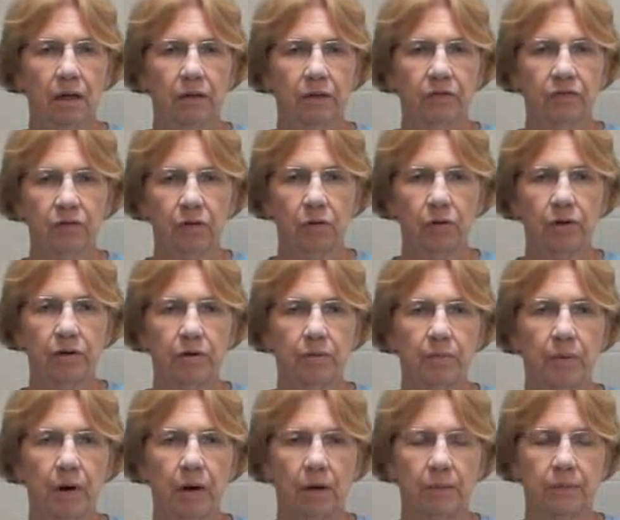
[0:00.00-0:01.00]
The Florida
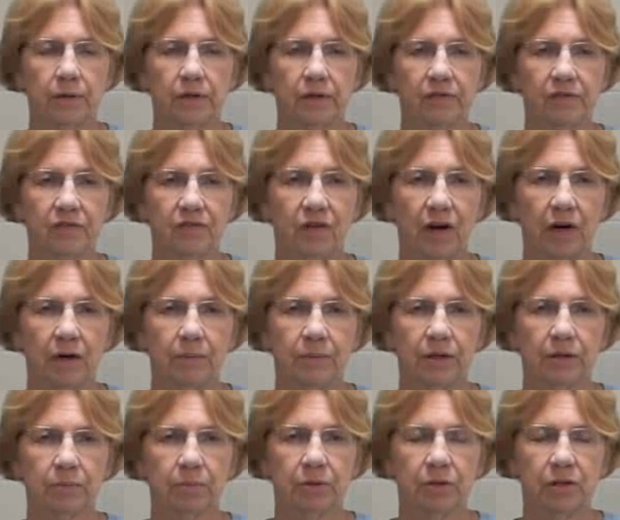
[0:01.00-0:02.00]
Department of
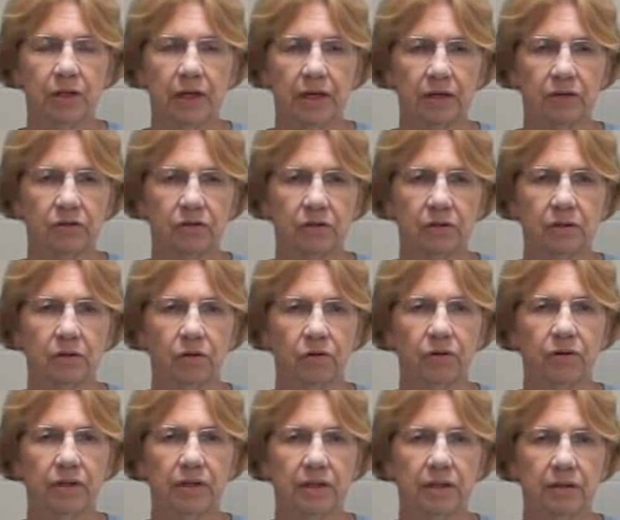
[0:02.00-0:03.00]
Environmental Protection, or
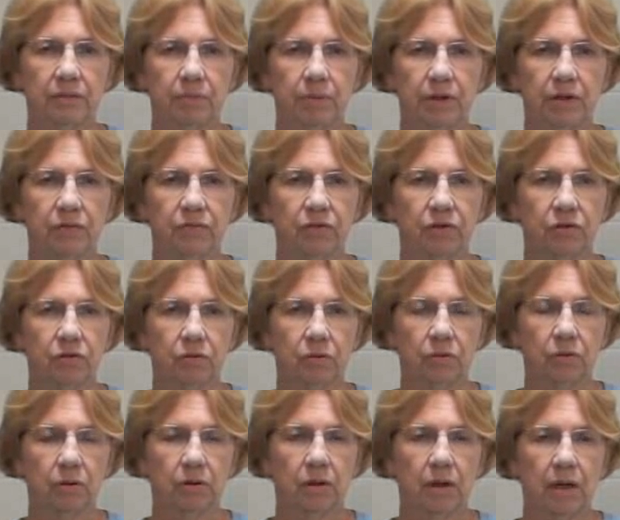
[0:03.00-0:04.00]
DEP for
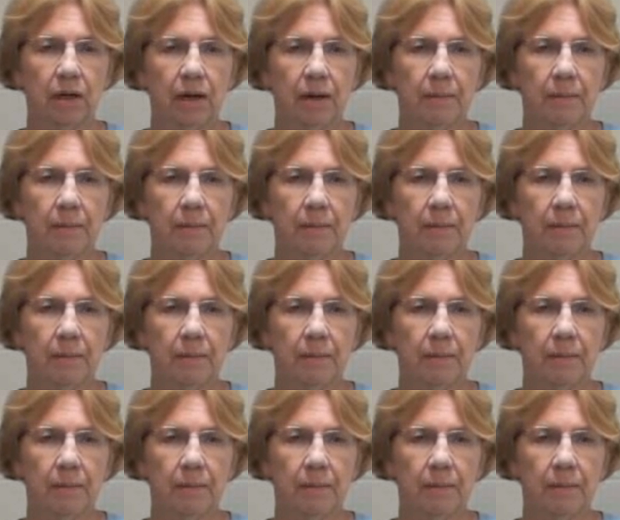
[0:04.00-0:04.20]
short,